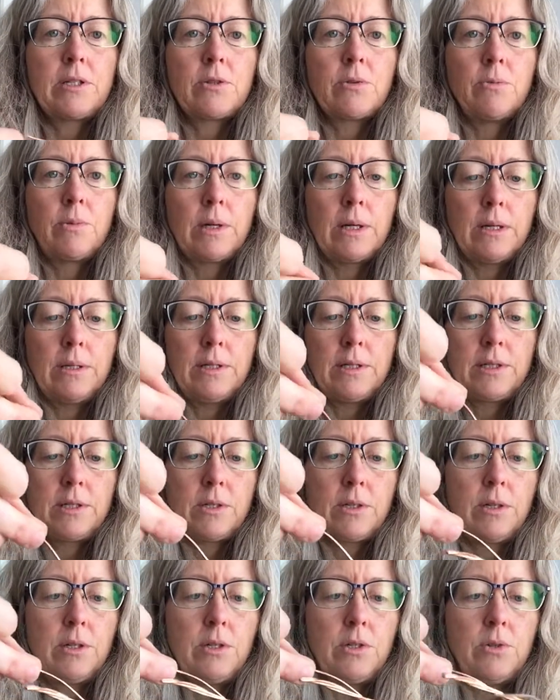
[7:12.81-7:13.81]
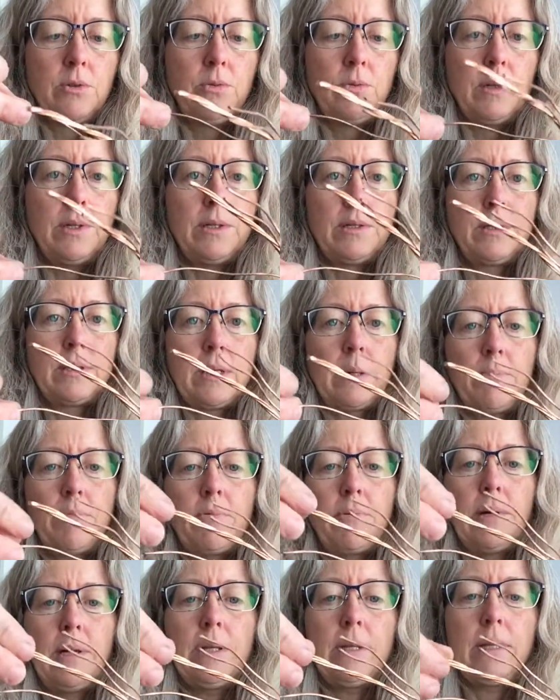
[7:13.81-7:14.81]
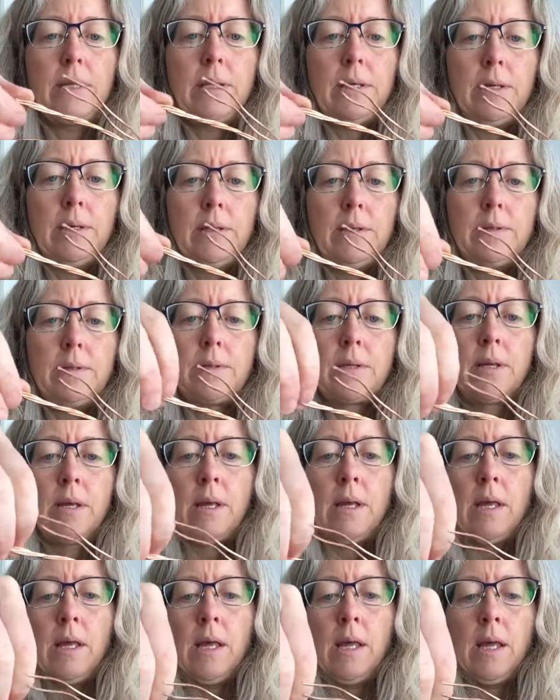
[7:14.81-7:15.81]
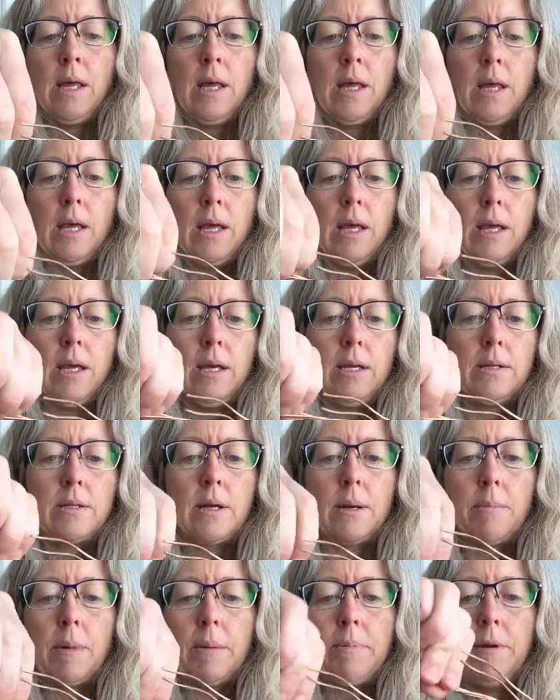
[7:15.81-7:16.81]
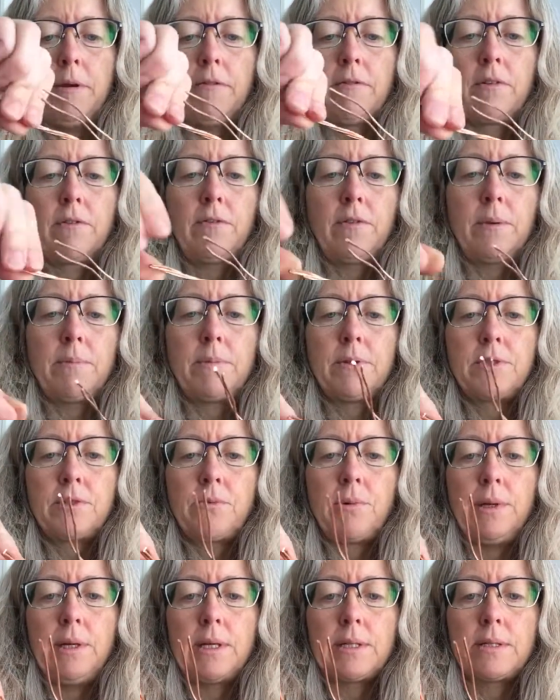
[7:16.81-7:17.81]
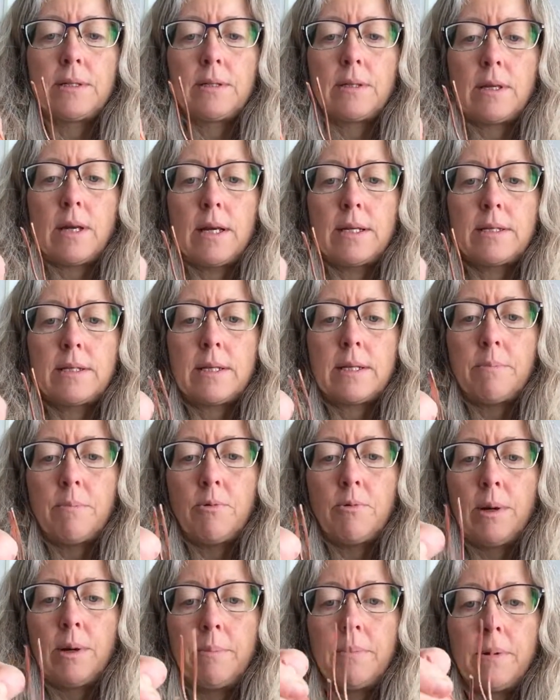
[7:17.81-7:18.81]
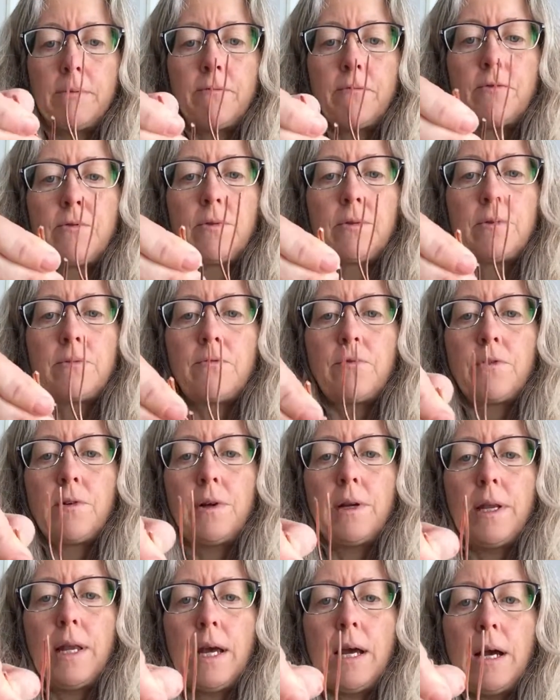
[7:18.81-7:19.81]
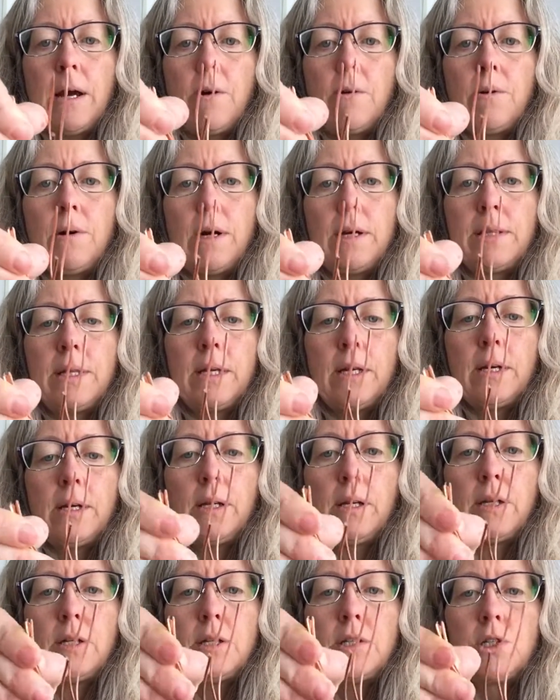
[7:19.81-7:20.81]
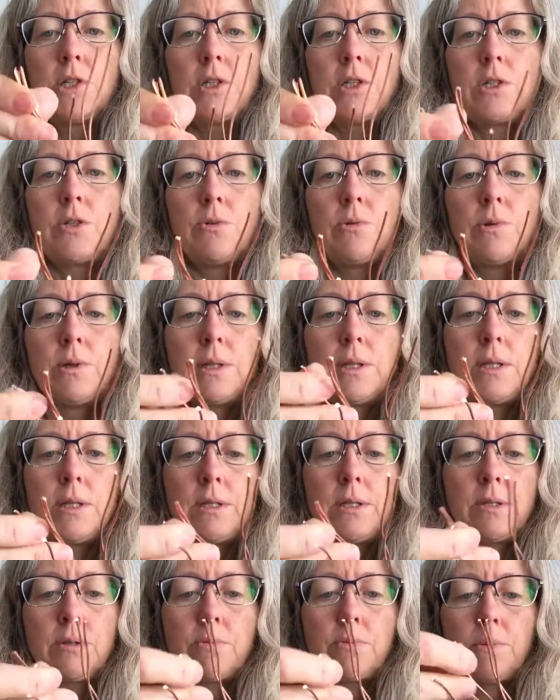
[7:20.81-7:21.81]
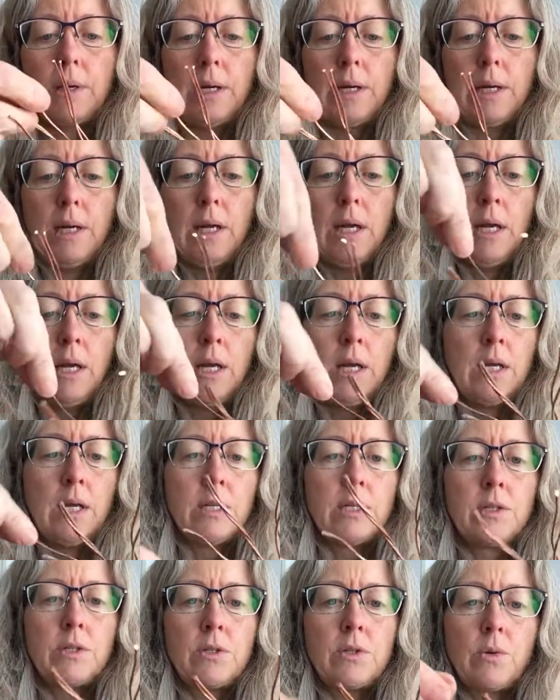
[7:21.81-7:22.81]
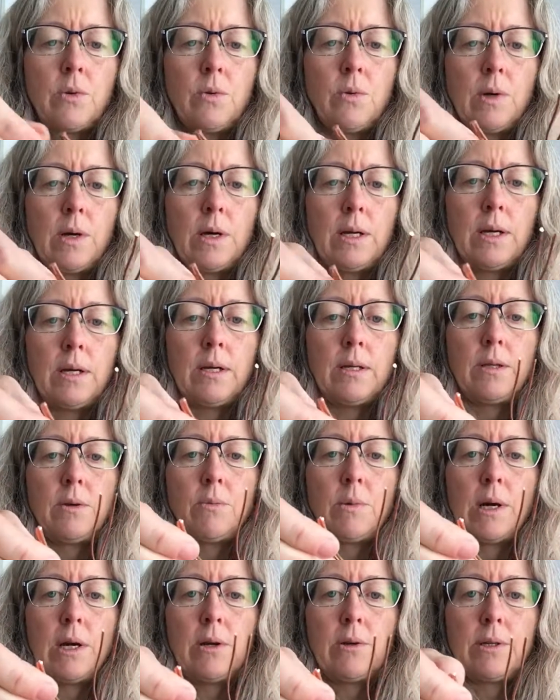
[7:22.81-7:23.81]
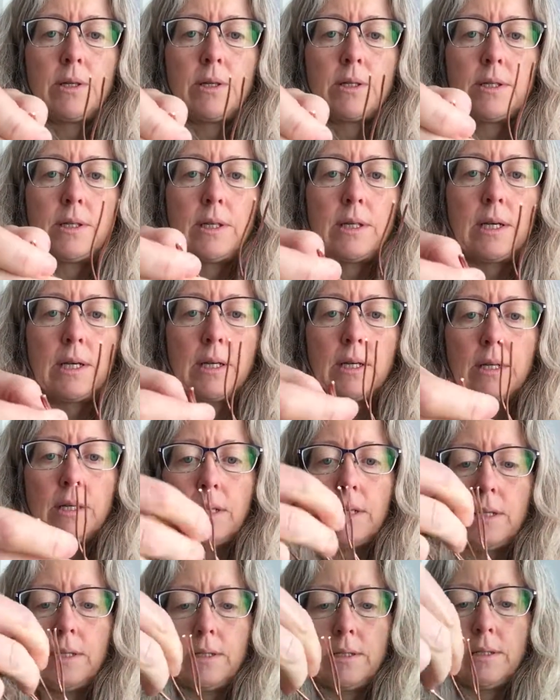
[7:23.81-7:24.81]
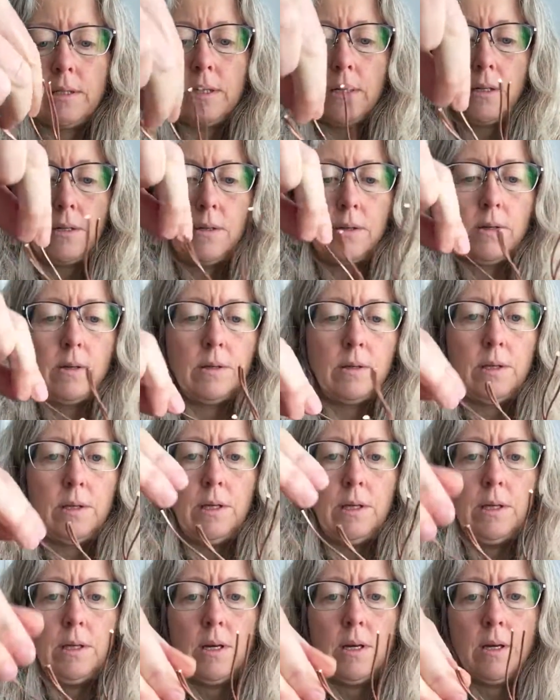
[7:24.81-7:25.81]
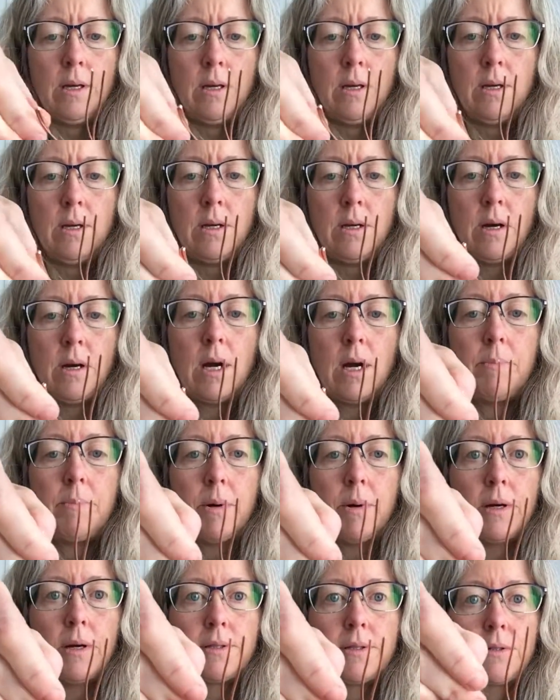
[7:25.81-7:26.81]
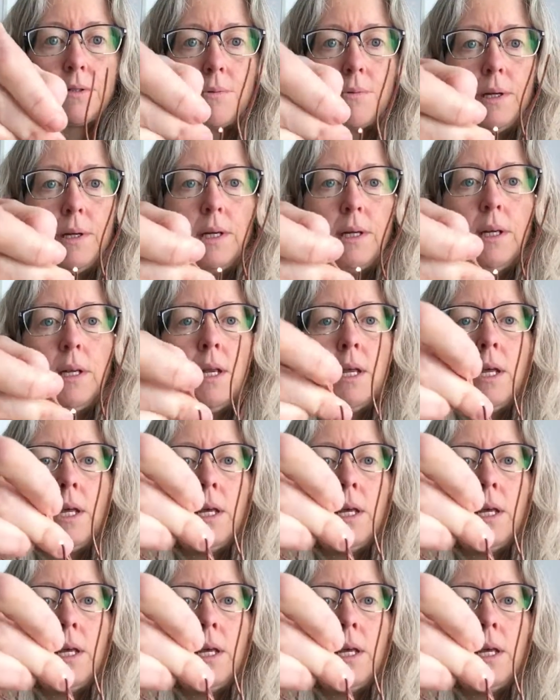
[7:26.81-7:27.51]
So what I'm just going to do is separate these, and I might be able to flip the screen at some point, but for now I think I'm going to just do it this way so the wire doesn't get like stuck on the iPod screen.